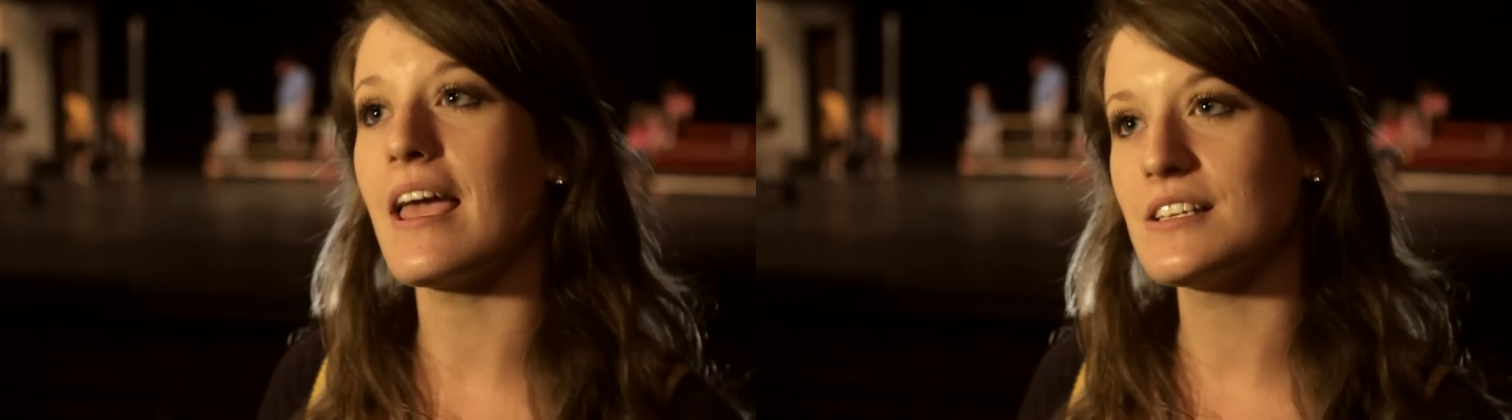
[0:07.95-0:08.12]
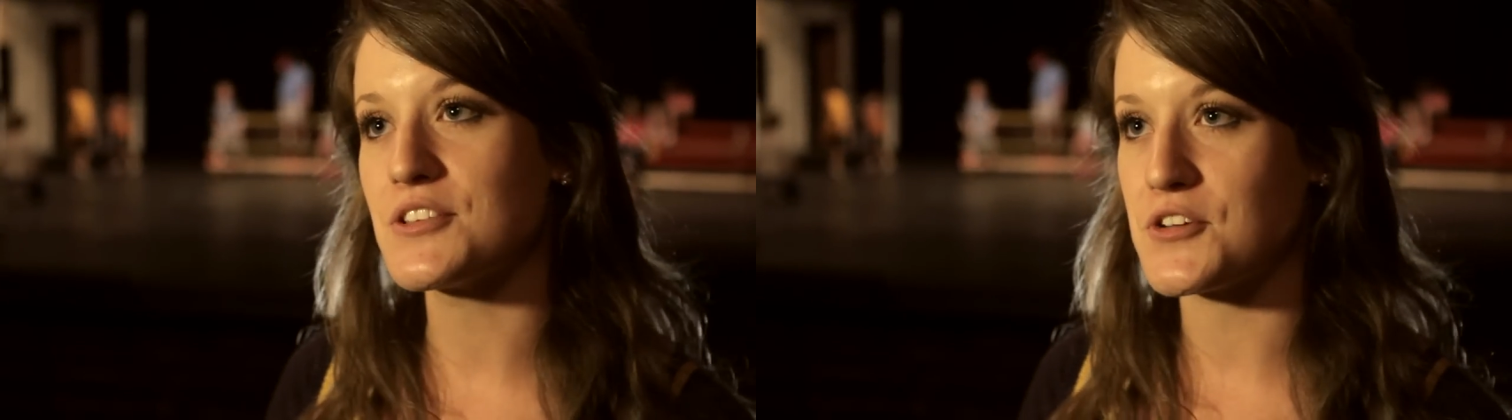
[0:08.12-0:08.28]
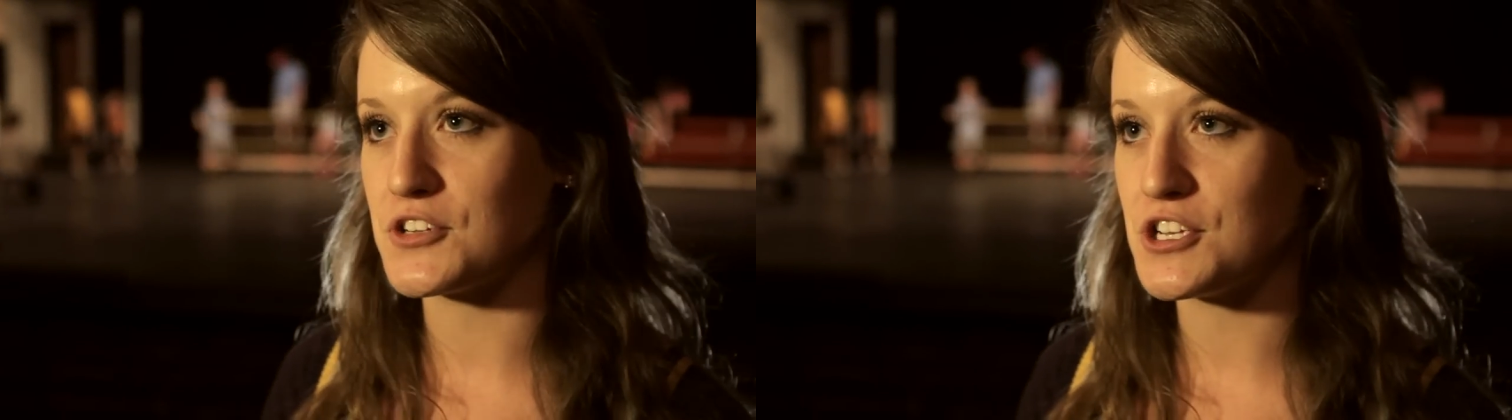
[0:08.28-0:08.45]
8 to
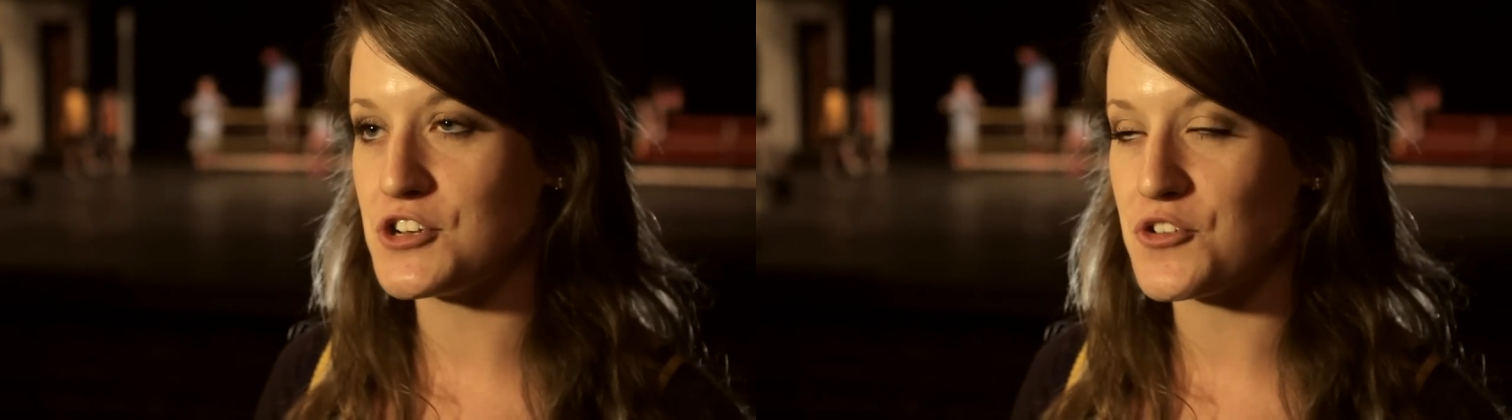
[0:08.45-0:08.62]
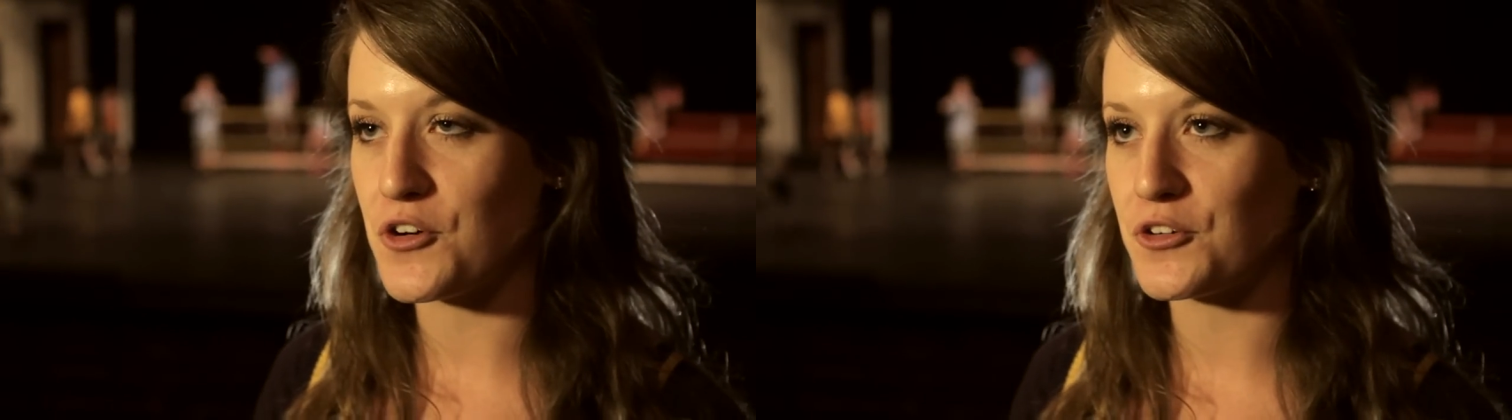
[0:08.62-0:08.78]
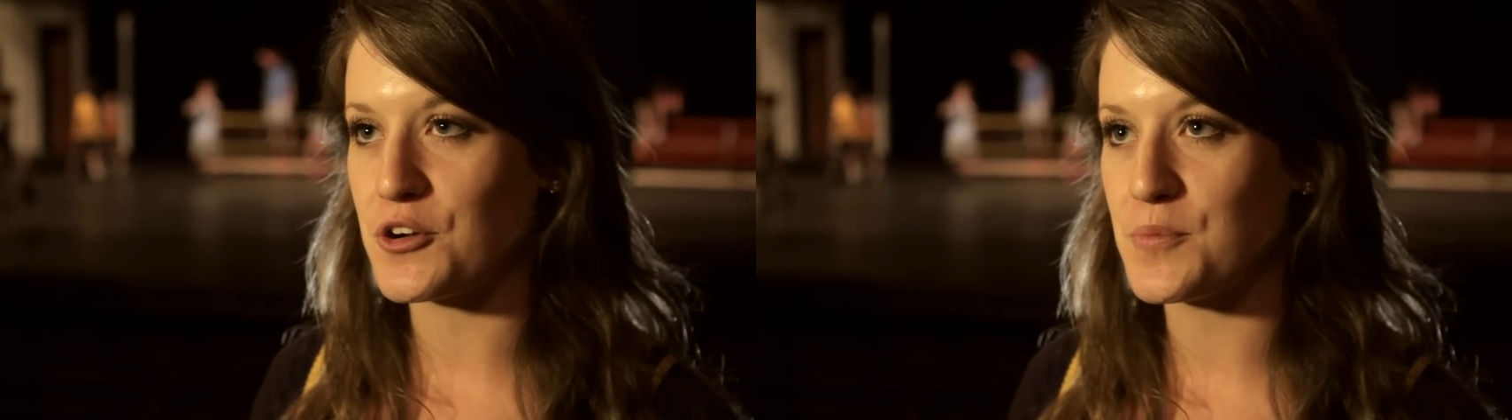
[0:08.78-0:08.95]
13 year
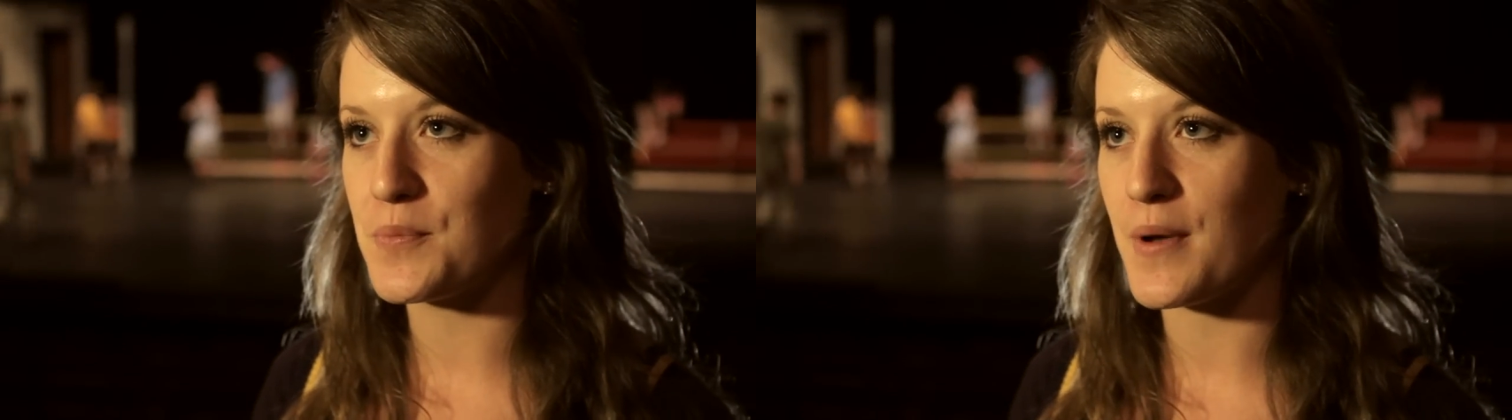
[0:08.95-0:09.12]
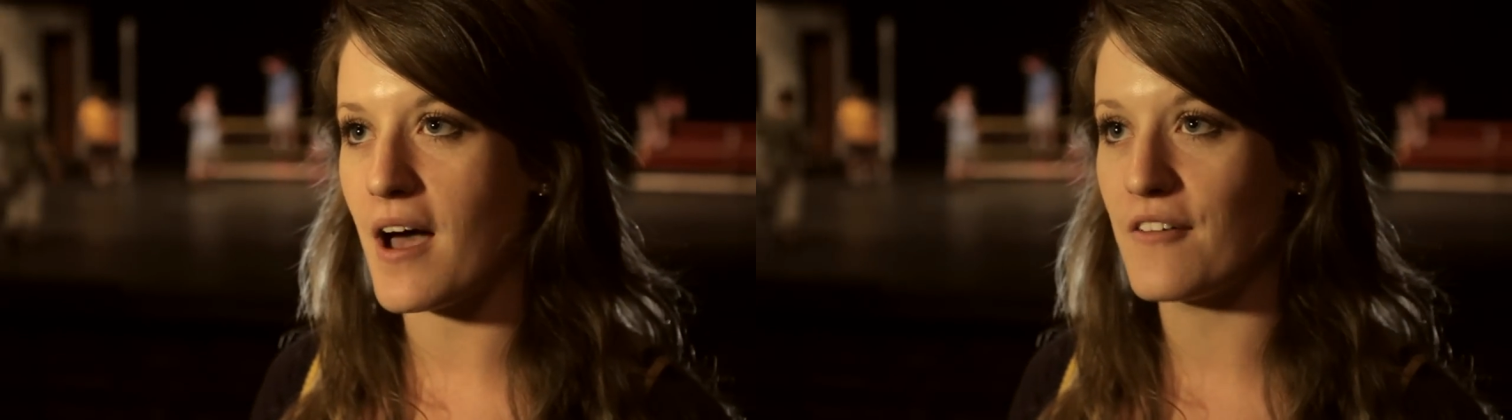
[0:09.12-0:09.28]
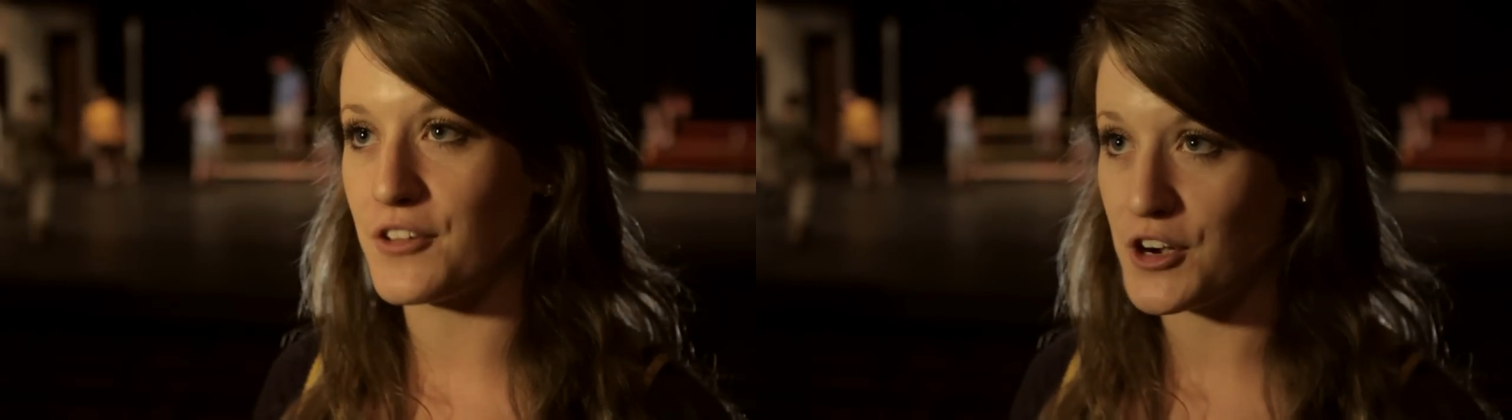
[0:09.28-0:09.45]
old group
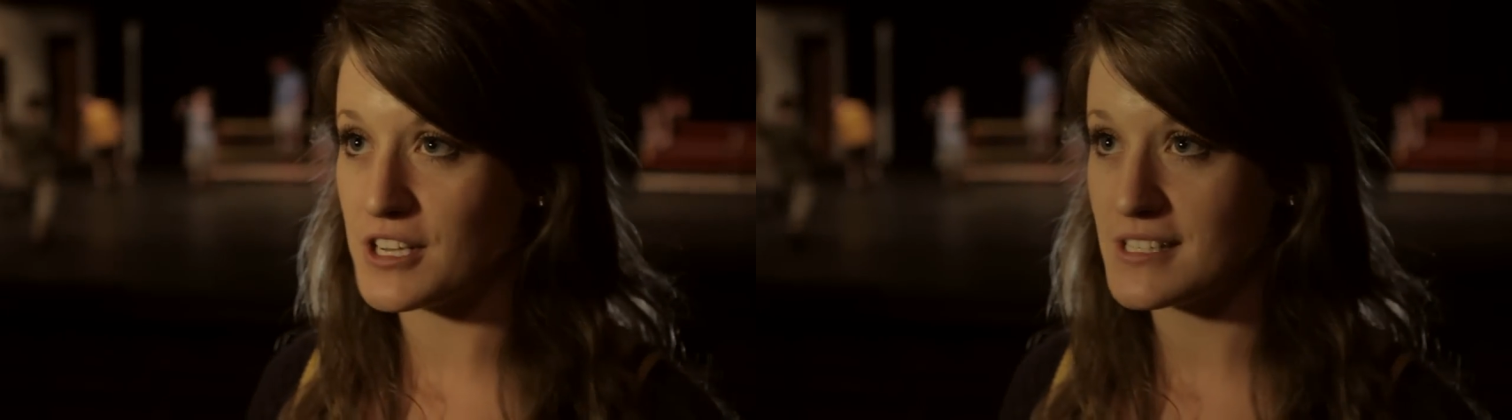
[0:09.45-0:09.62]
of learning